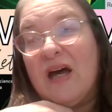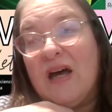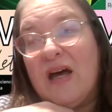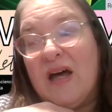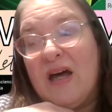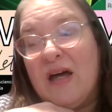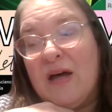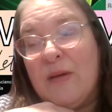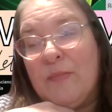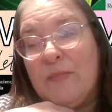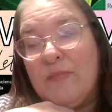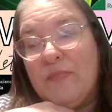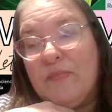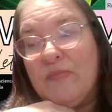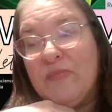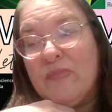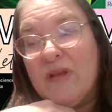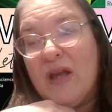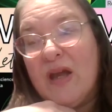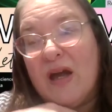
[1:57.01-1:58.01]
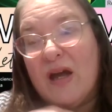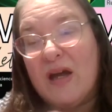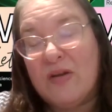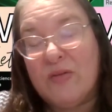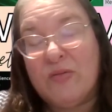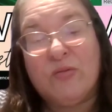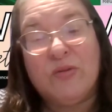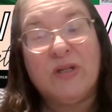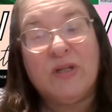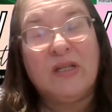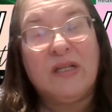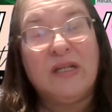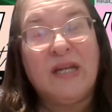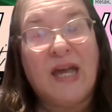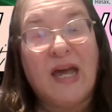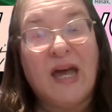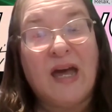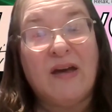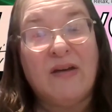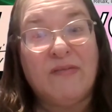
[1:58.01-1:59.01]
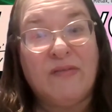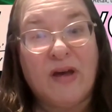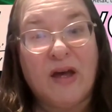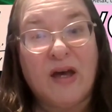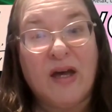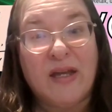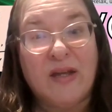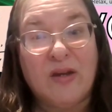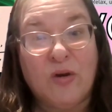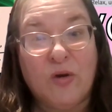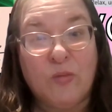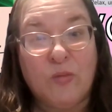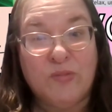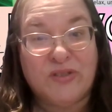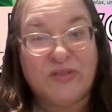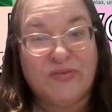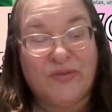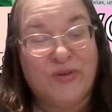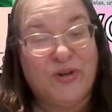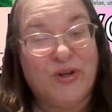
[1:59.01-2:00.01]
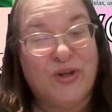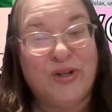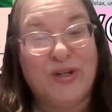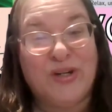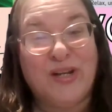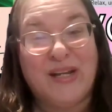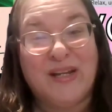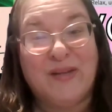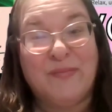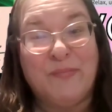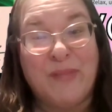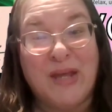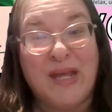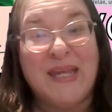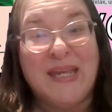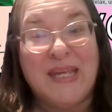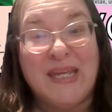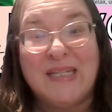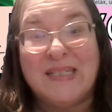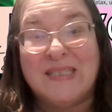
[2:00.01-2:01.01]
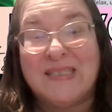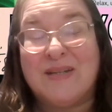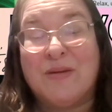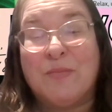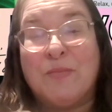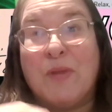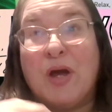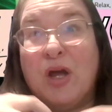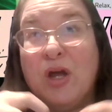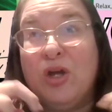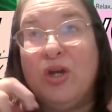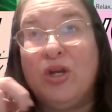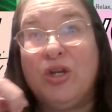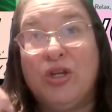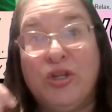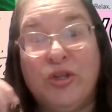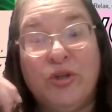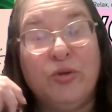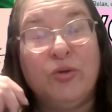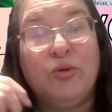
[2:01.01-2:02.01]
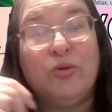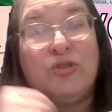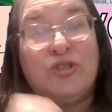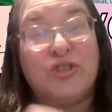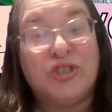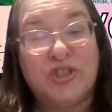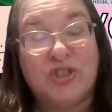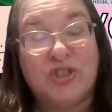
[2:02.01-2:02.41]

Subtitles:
Um, I really have high hopes for making some huge